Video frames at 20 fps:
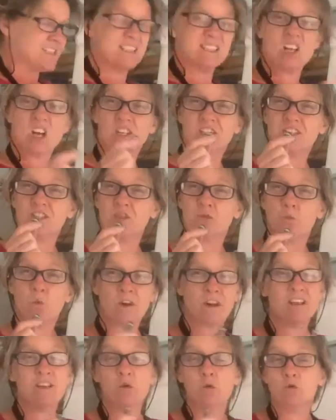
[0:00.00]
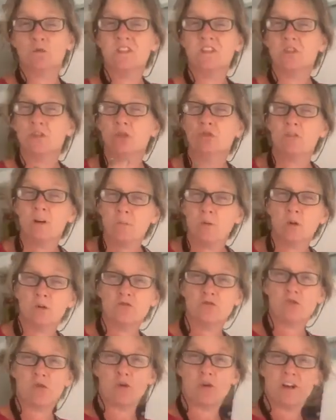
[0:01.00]
starts what I call scribble
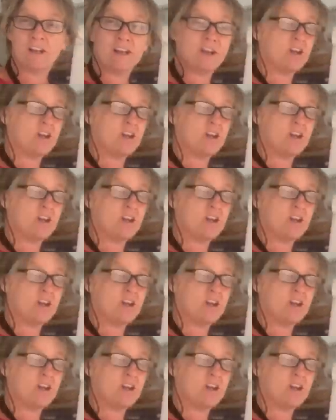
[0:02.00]
drawing,